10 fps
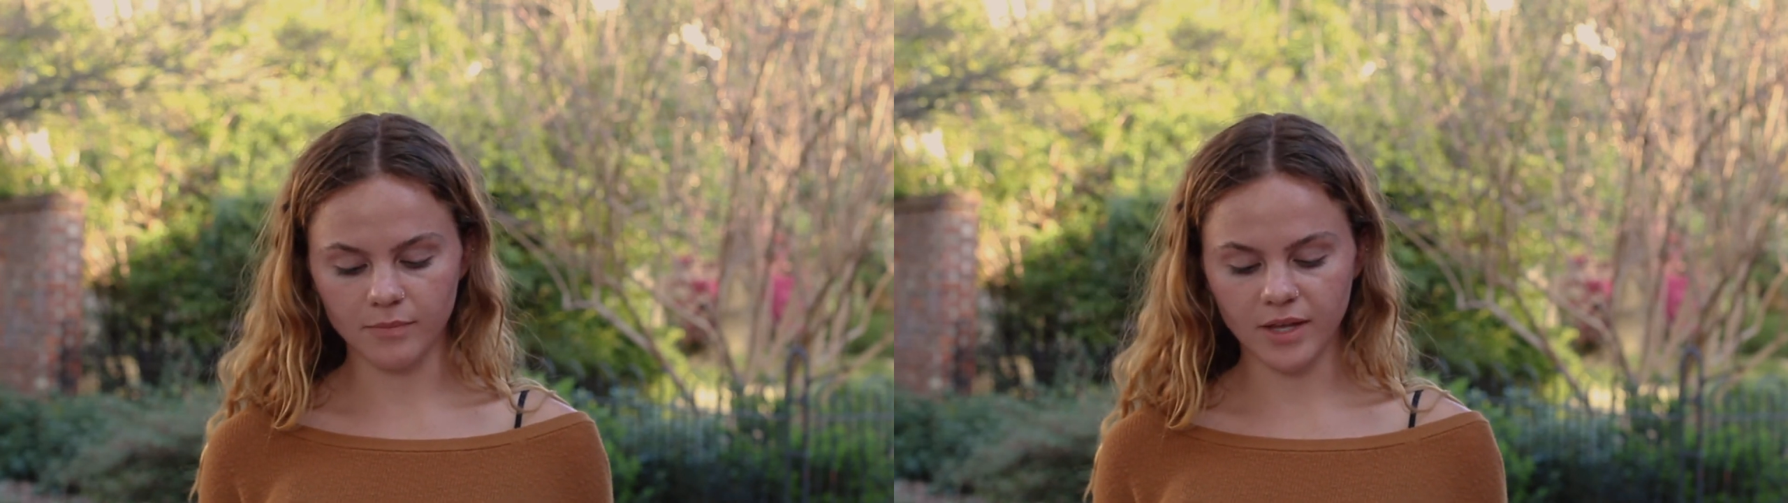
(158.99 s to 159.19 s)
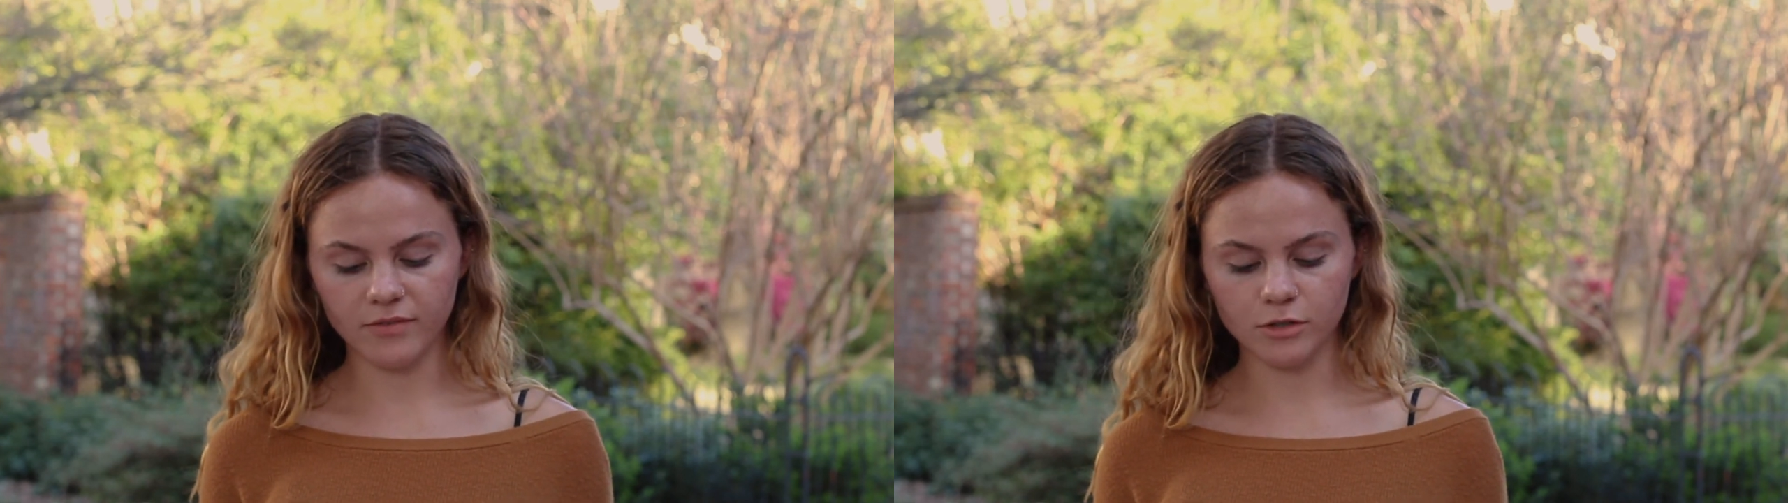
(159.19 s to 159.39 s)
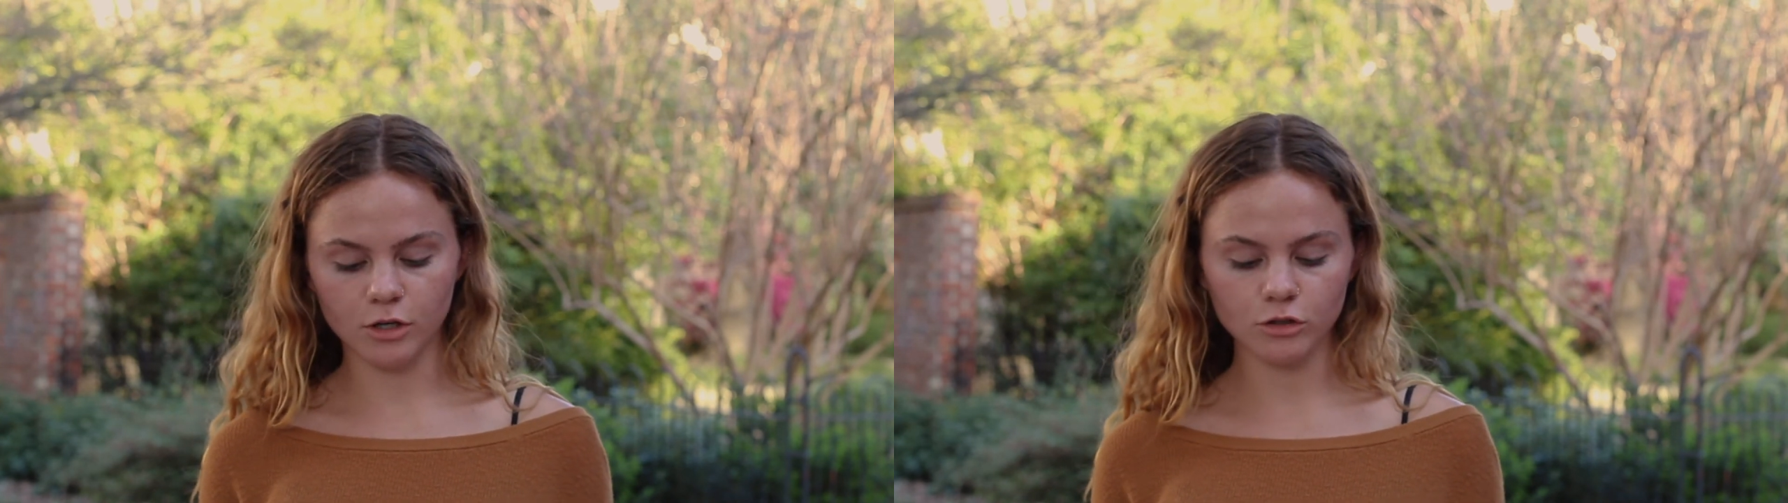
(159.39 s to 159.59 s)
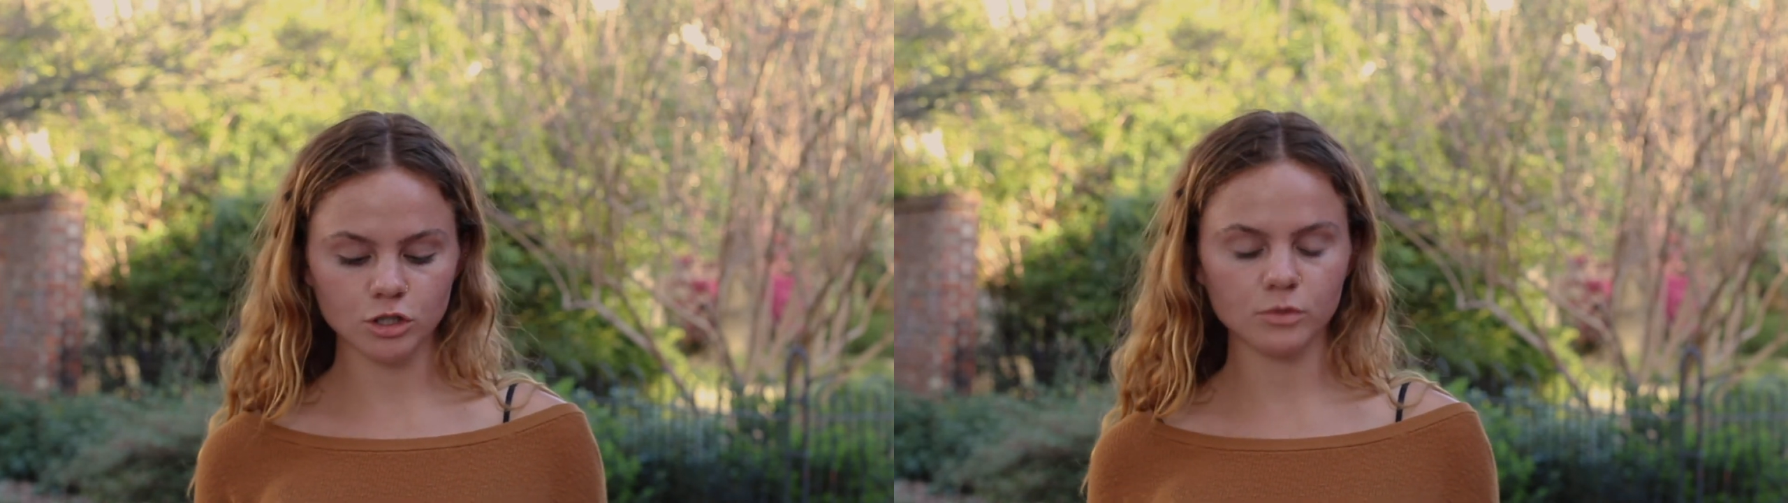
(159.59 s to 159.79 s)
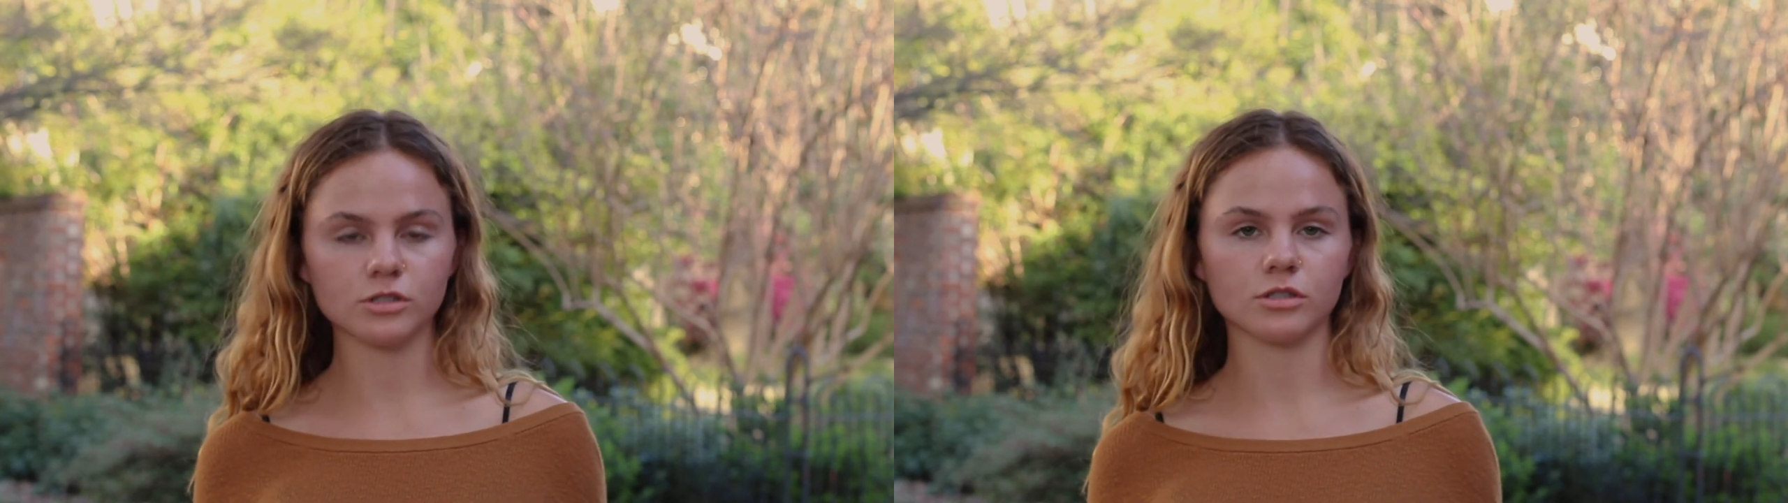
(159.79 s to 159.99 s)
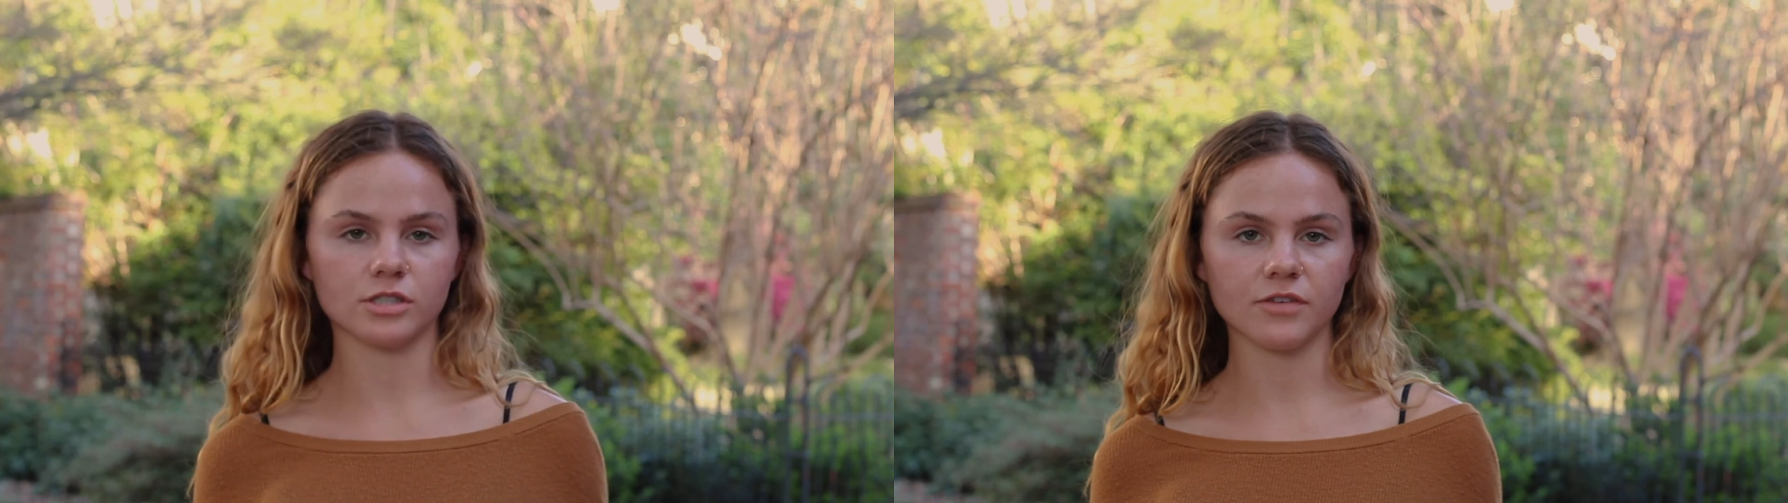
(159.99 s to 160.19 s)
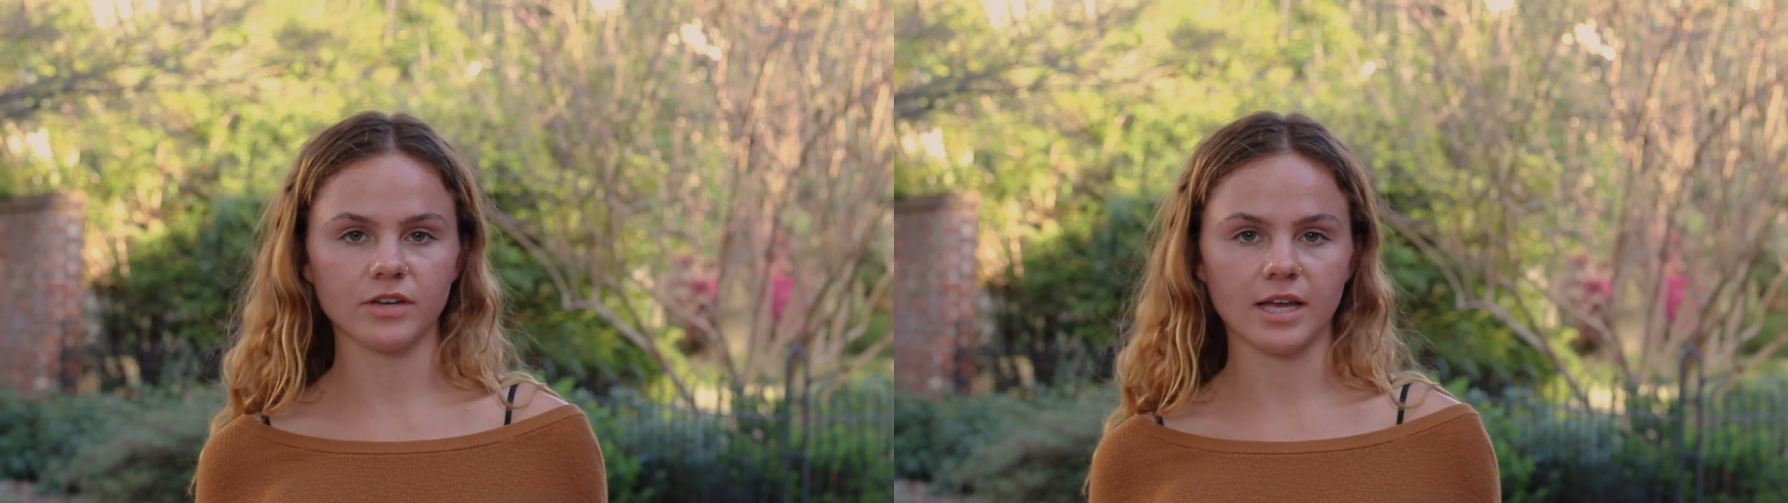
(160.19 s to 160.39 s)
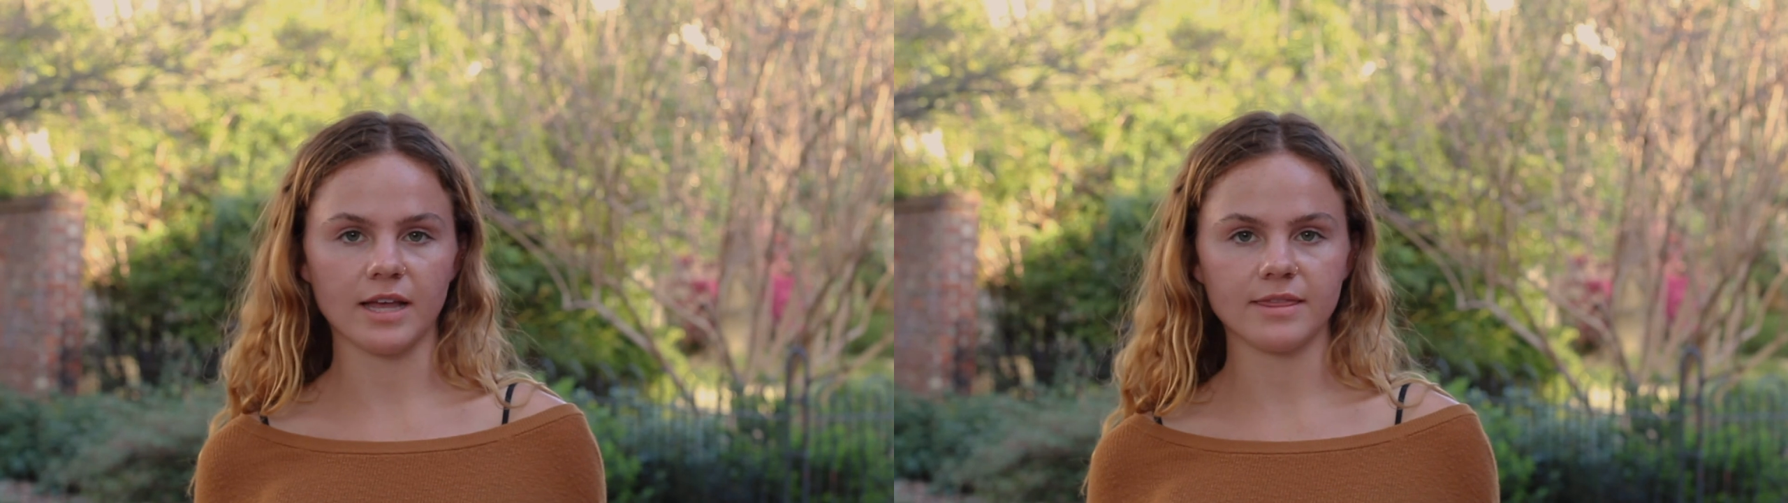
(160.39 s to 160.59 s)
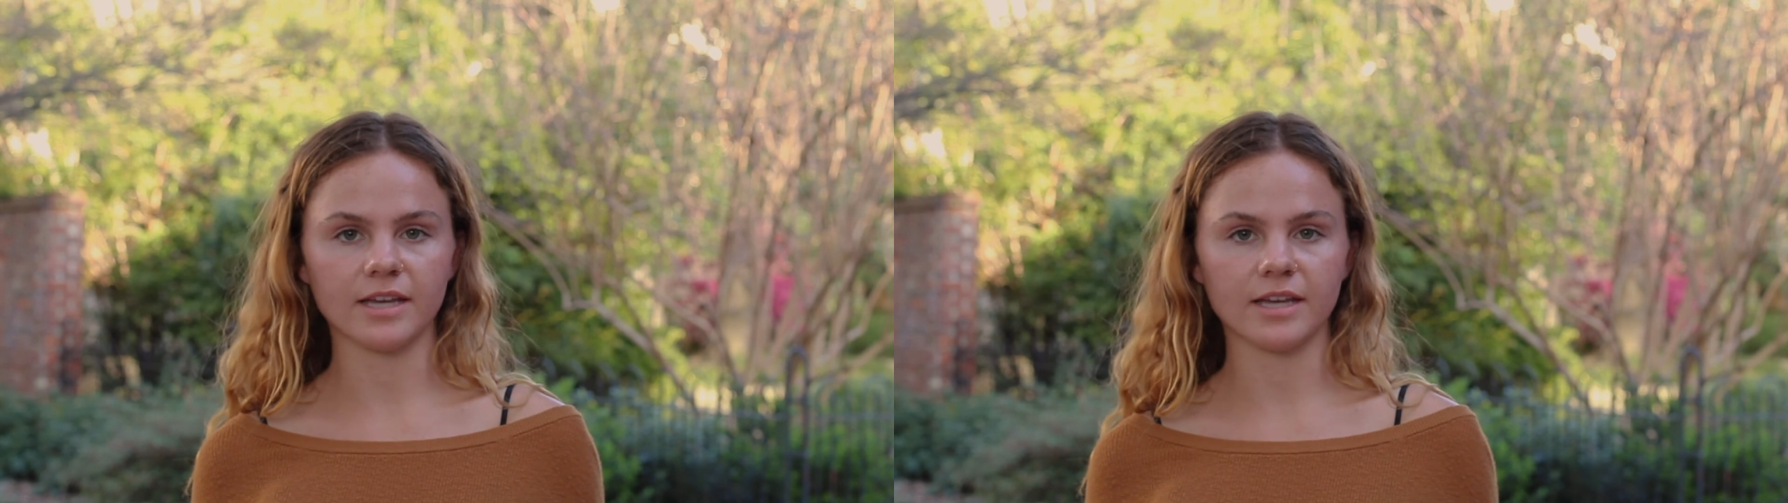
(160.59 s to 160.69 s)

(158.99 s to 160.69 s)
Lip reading: they have a negotiable certificate